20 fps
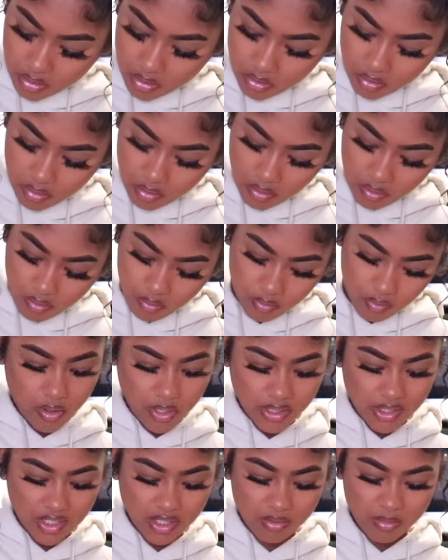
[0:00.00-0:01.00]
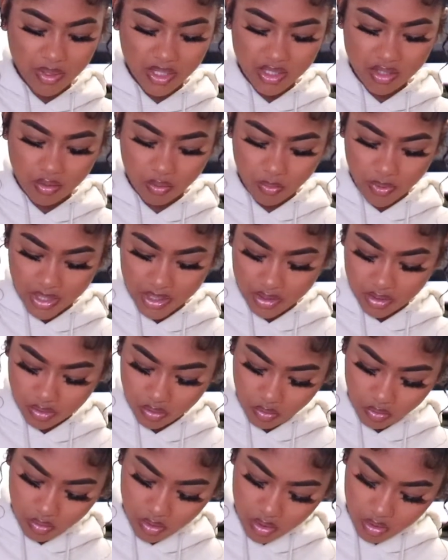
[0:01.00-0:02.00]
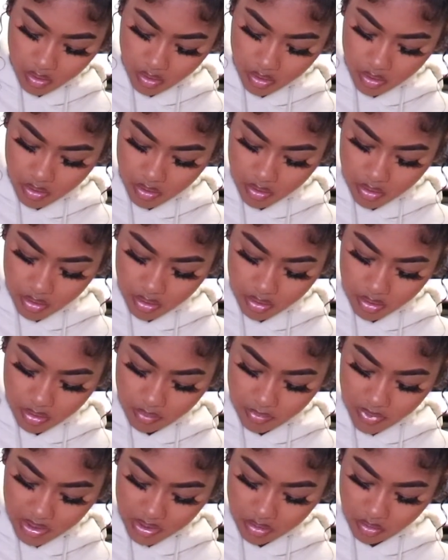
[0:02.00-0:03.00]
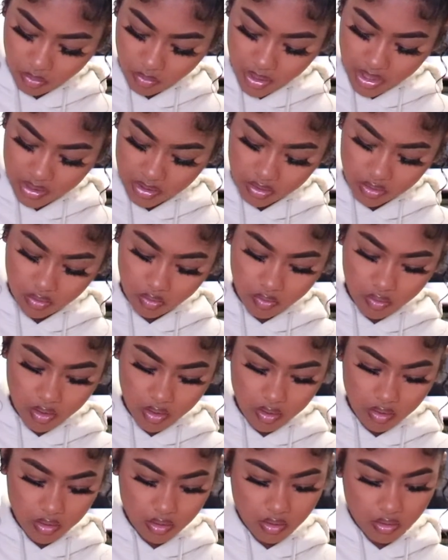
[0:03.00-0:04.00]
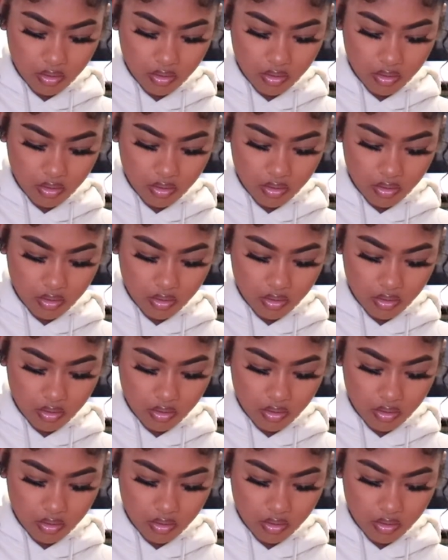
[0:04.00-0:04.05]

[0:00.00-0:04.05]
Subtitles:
you know, it just makes the rice so good. It makes the rice so good.